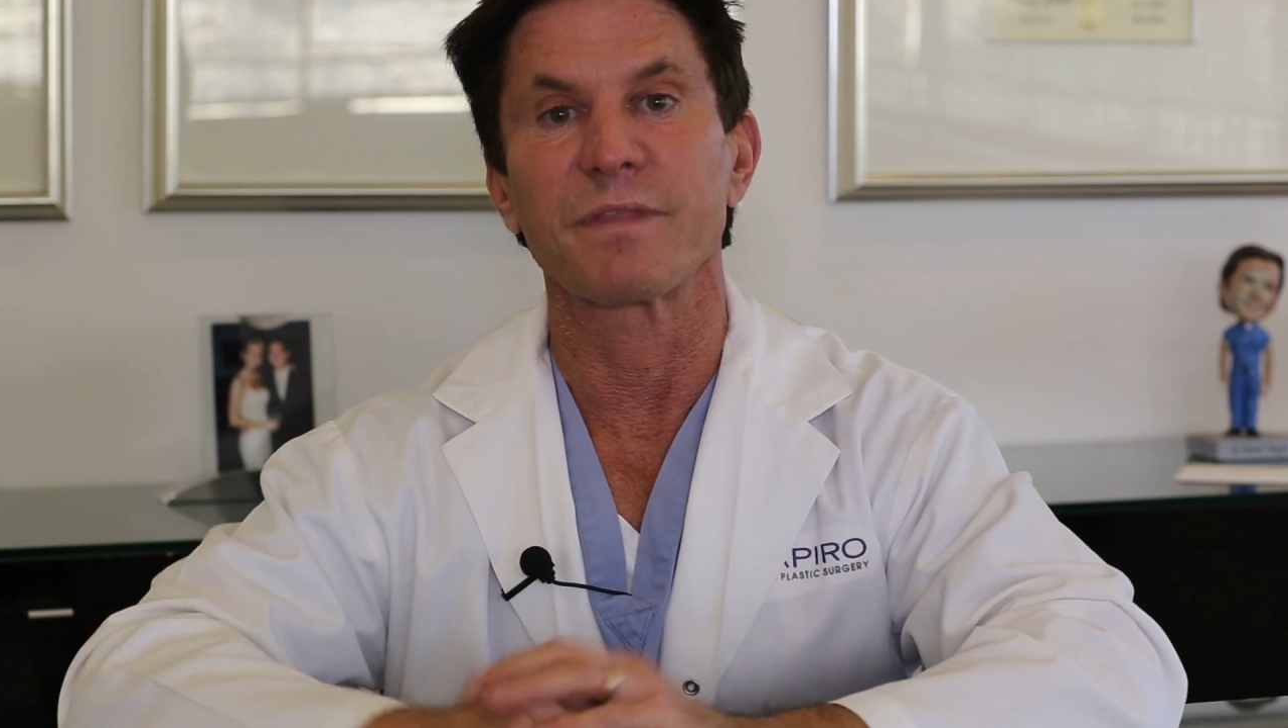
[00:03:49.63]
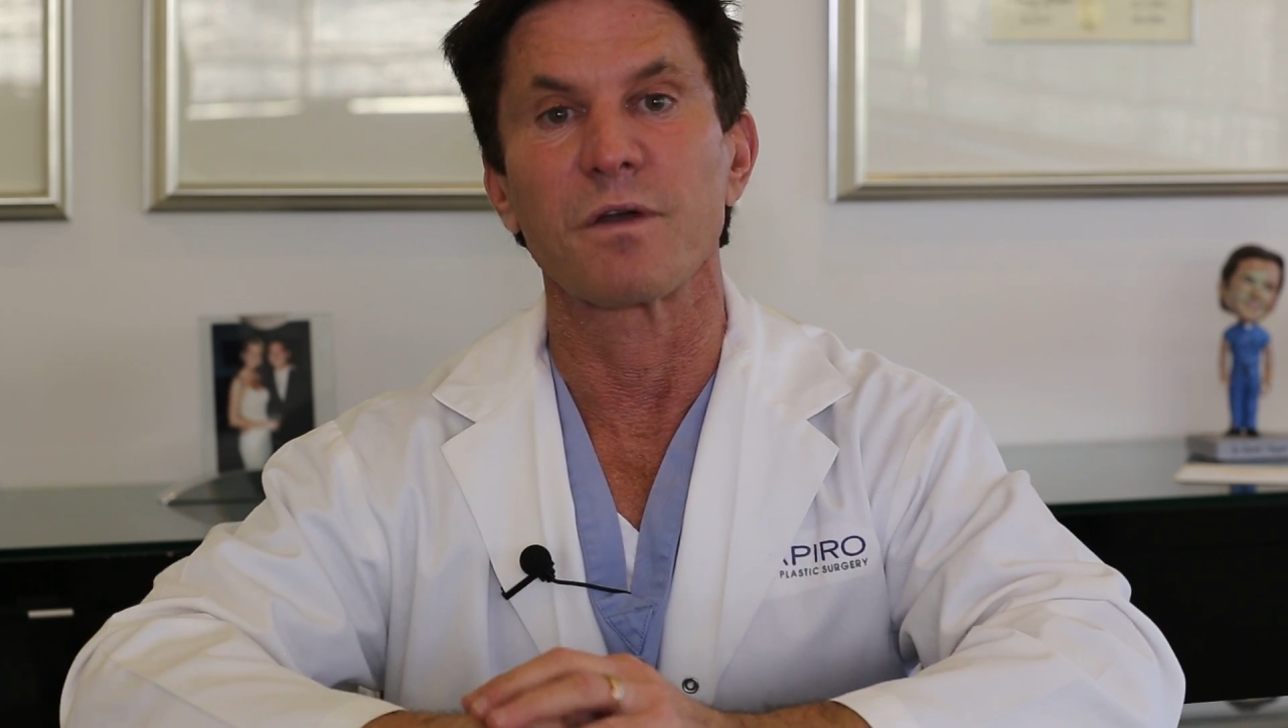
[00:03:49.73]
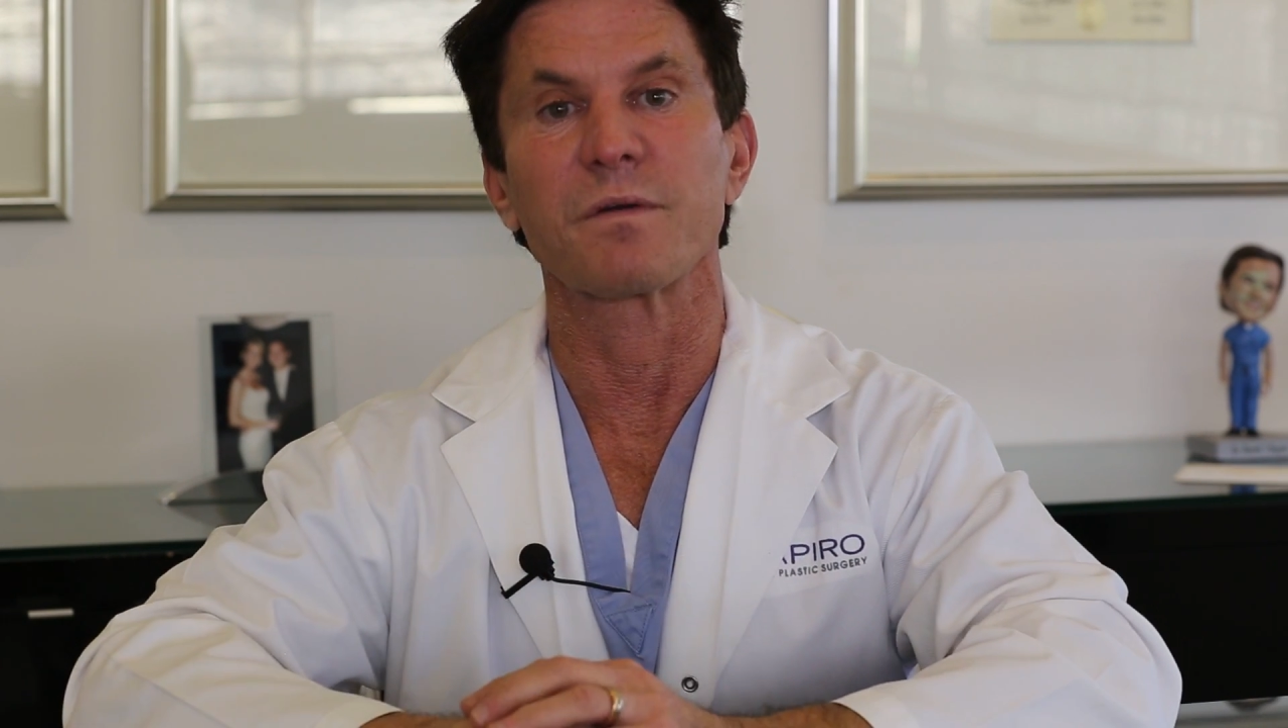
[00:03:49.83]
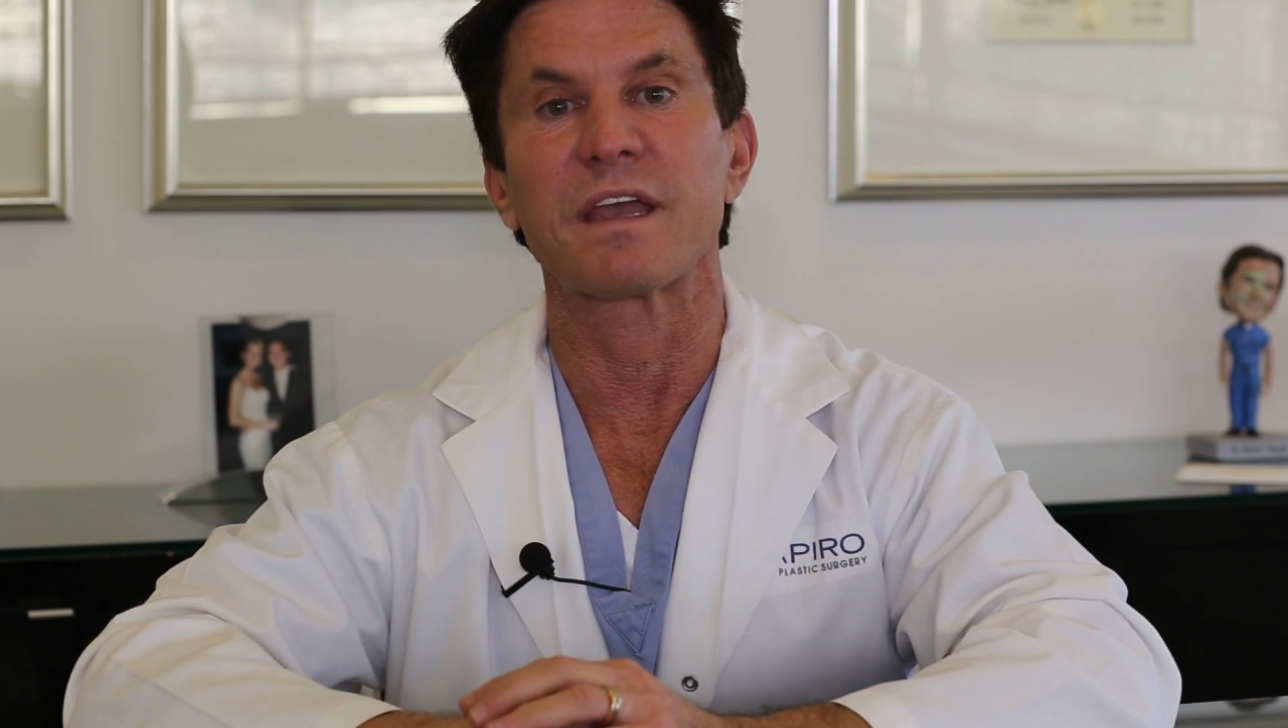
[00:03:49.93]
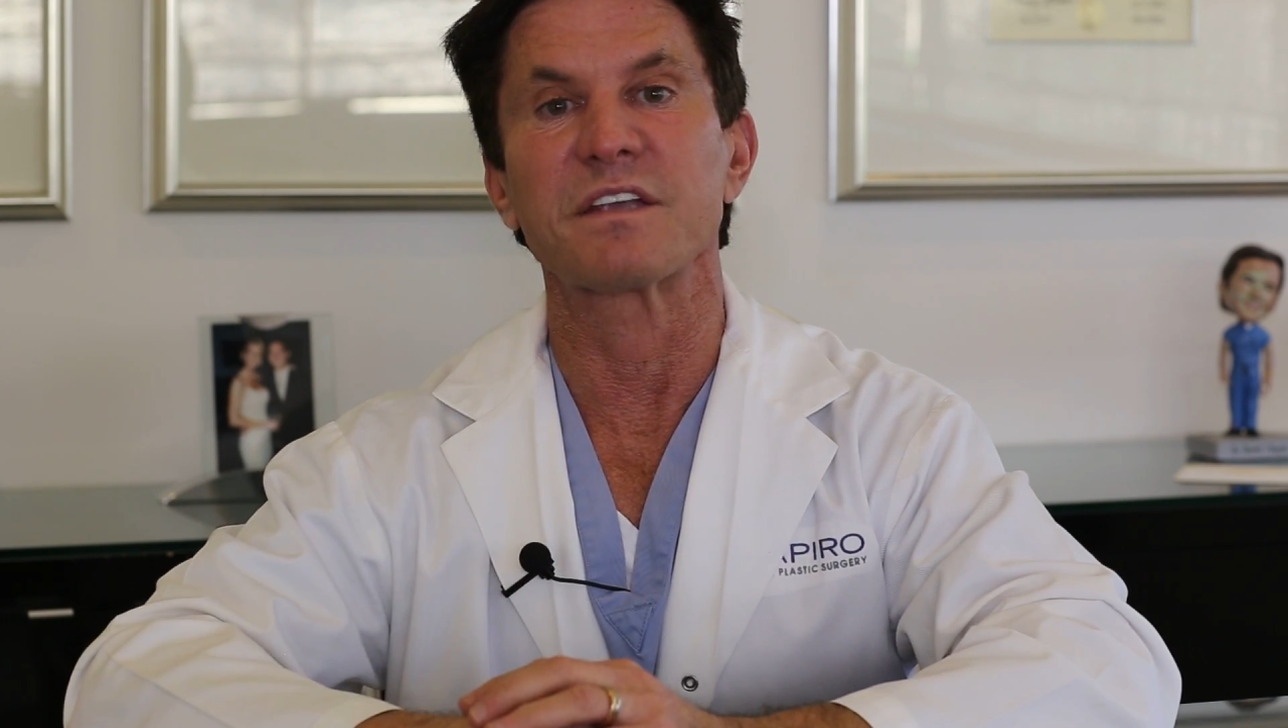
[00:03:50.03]

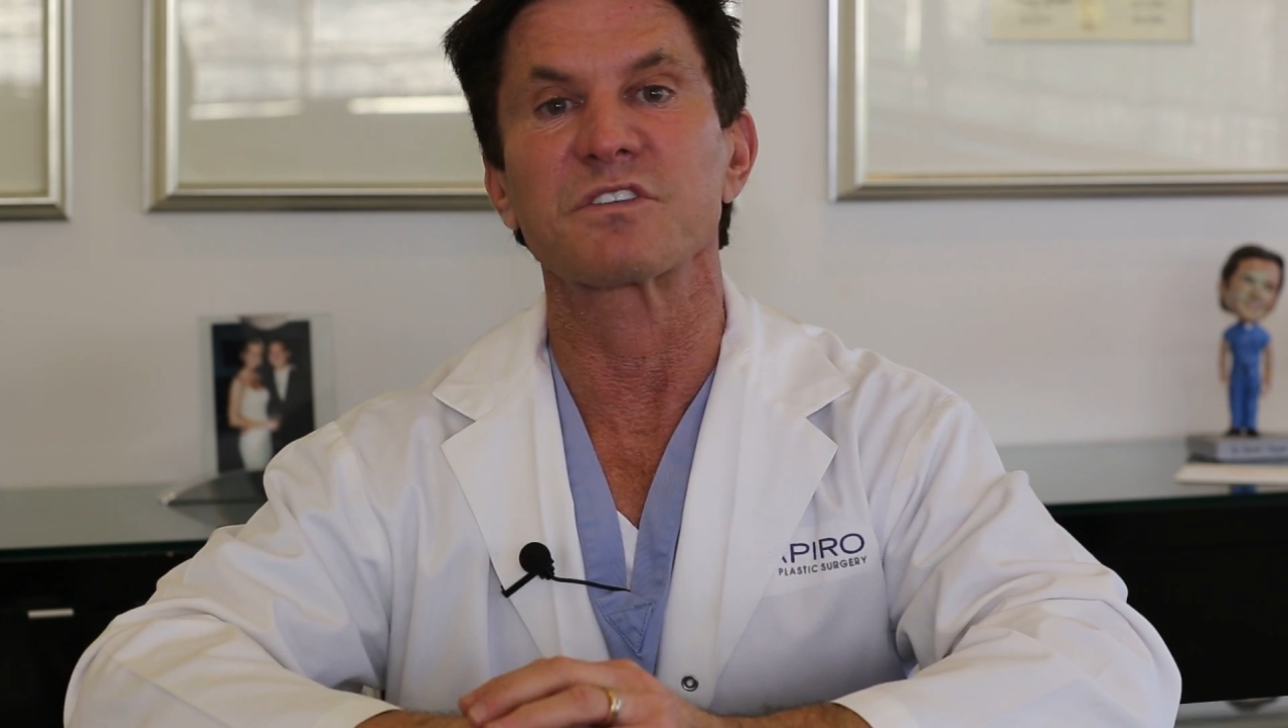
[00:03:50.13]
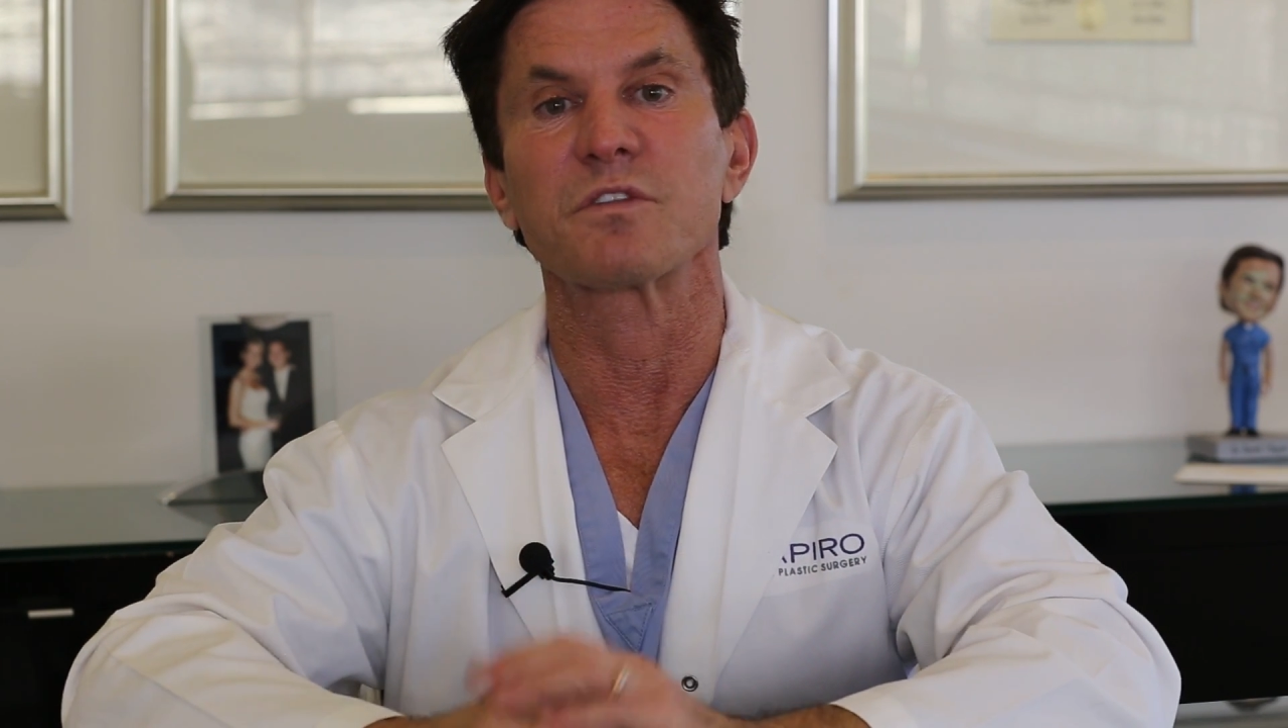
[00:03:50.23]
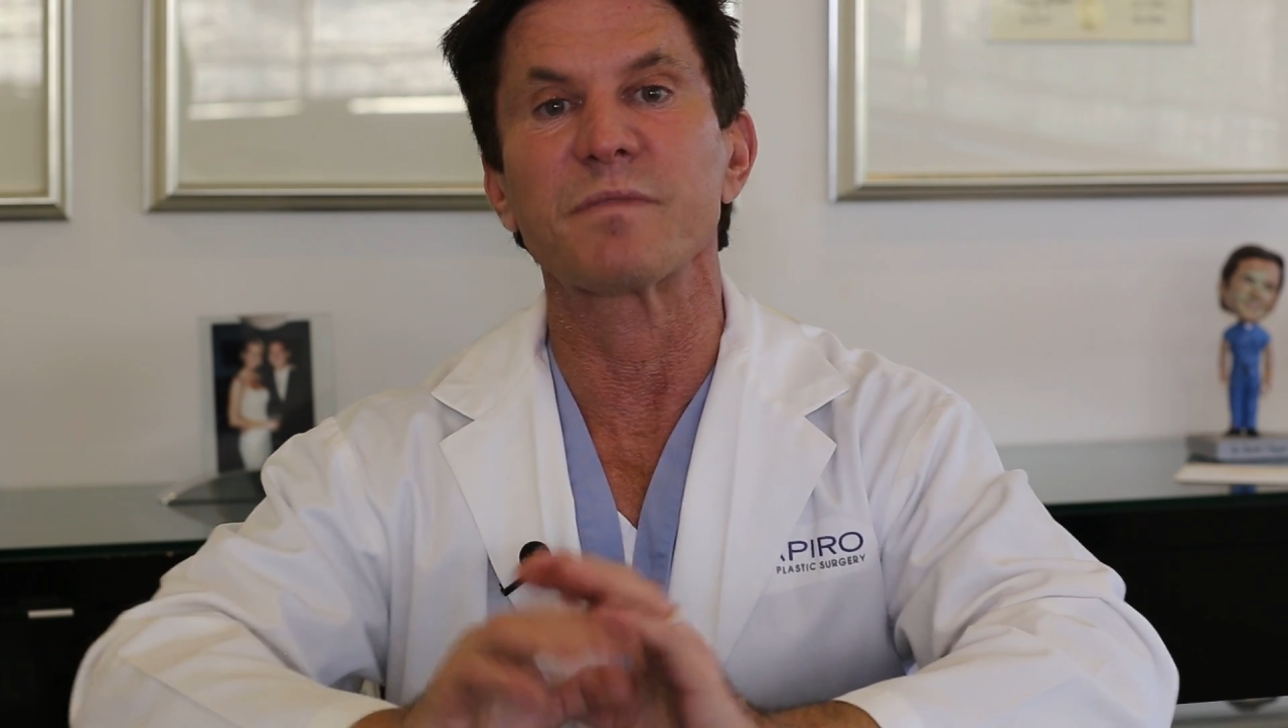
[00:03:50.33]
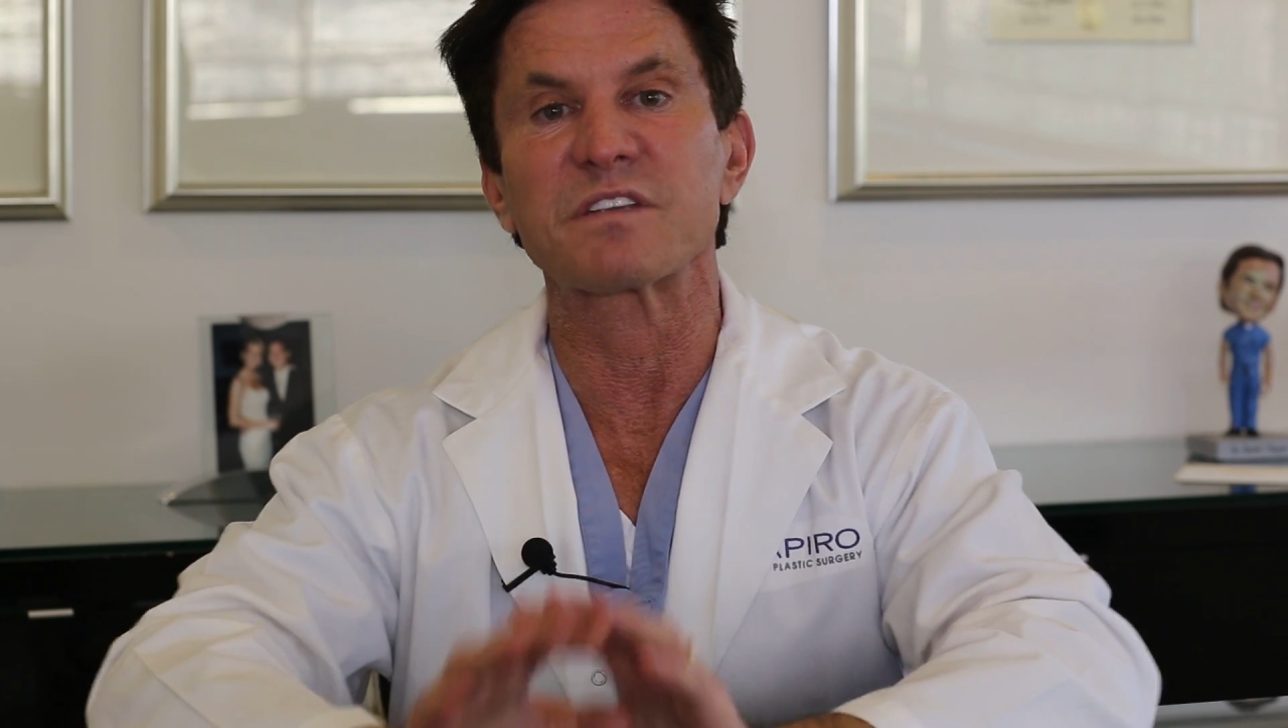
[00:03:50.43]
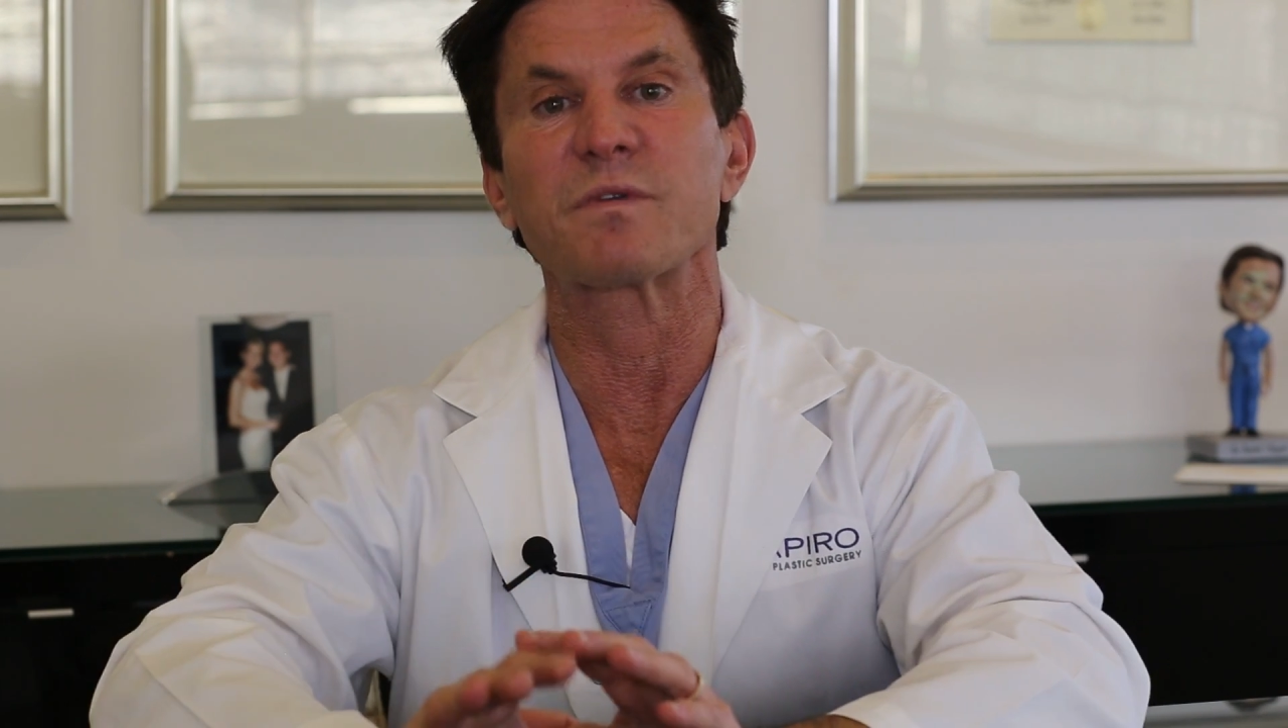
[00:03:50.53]
Okay, so the best